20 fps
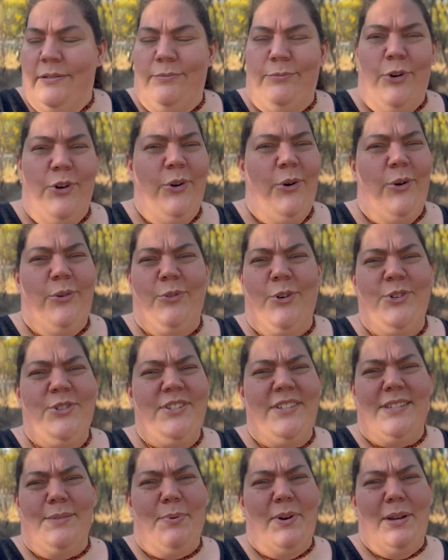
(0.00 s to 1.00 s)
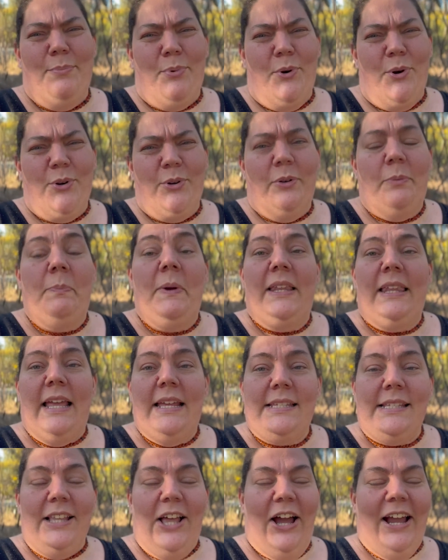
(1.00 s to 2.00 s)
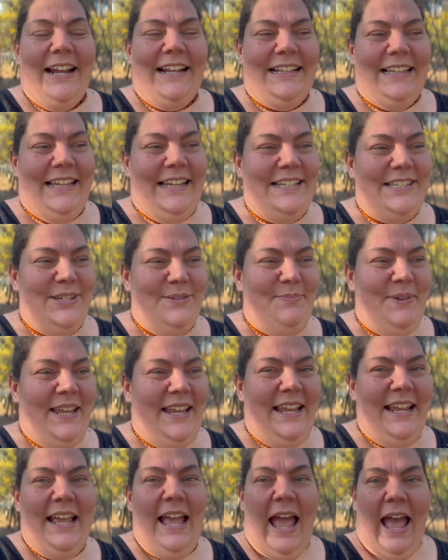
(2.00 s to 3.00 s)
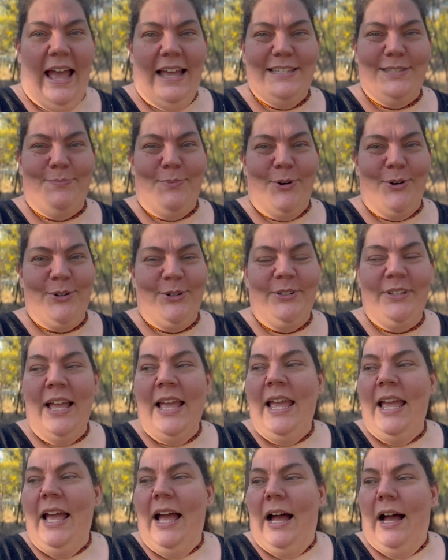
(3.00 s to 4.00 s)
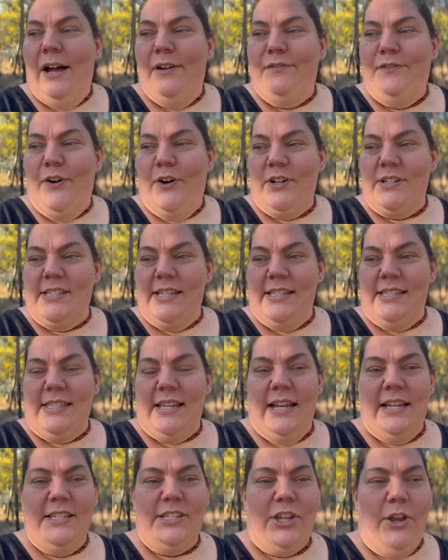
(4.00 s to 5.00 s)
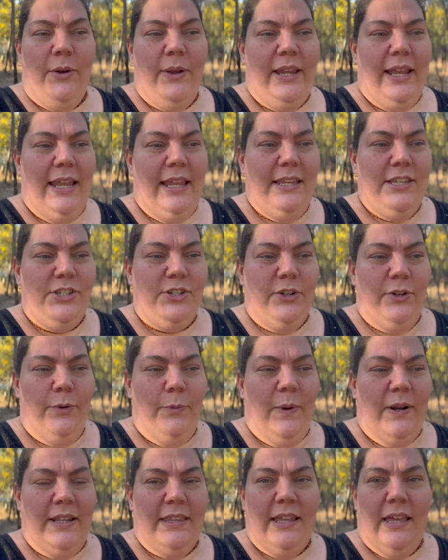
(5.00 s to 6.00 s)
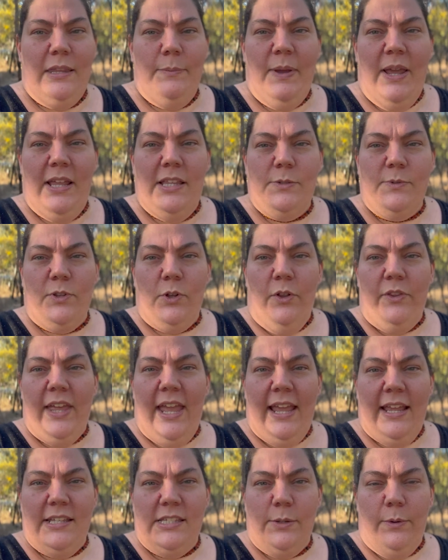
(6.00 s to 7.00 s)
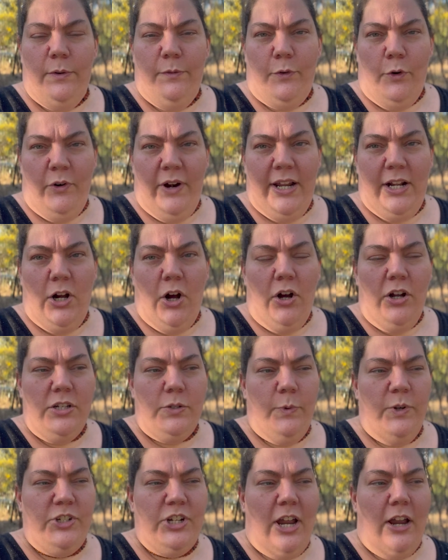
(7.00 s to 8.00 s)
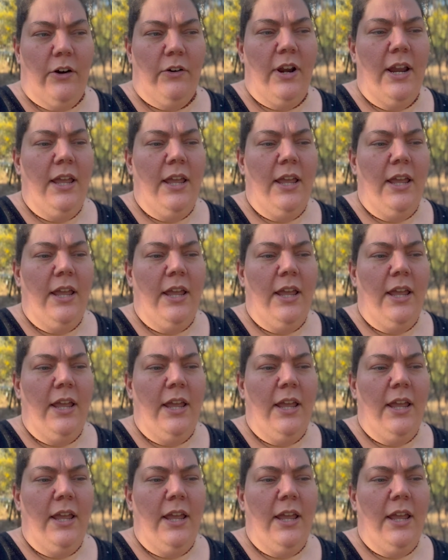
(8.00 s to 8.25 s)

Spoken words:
all roosters are pretty brutal, but less likely to be as brutal. Fox, his son, is going into one of the other pens with all the hens that we've already got, which are